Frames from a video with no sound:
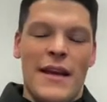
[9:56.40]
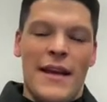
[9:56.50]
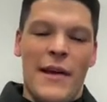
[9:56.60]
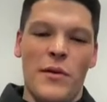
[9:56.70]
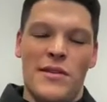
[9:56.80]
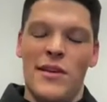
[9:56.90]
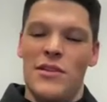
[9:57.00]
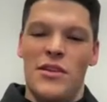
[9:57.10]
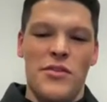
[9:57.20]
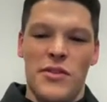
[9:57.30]
it was
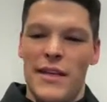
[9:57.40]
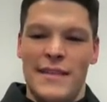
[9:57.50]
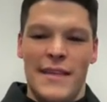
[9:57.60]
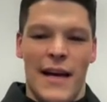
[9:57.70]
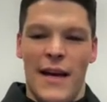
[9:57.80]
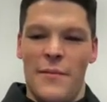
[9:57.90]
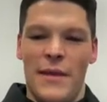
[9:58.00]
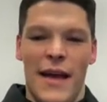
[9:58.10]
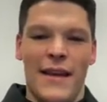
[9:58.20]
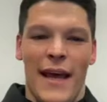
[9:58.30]
such a unique time
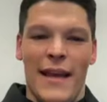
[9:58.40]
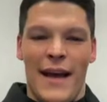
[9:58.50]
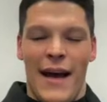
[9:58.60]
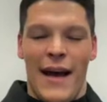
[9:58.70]
that like